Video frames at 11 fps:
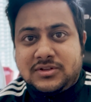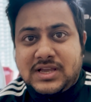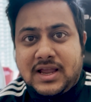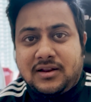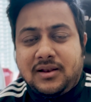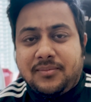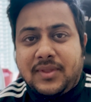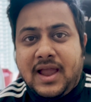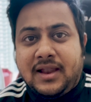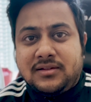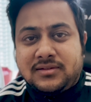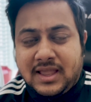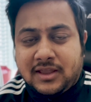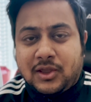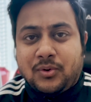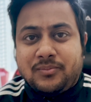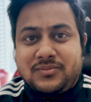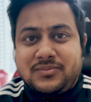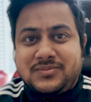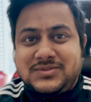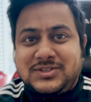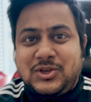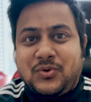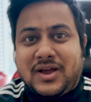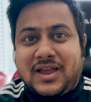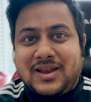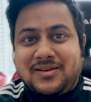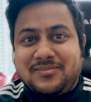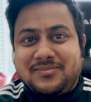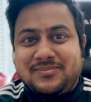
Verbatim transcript: the channel and thank you. See you again.